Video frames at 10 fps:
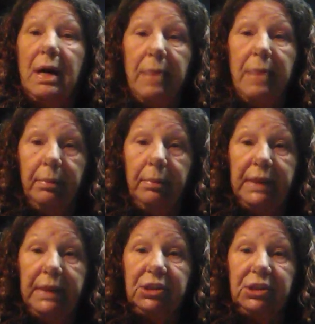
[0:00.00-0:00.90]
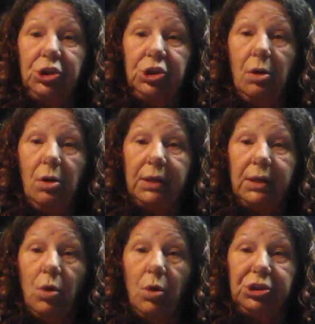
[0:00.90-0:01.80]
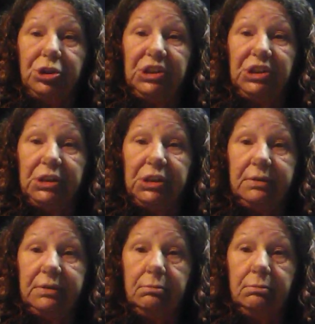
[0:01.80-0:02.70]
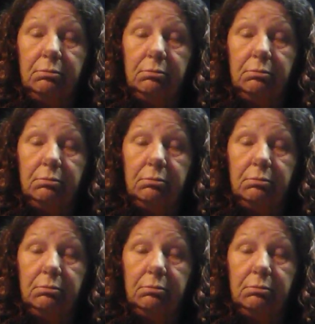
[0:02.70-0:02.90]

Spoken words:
Buying paper plates because you don't like to wash dishes.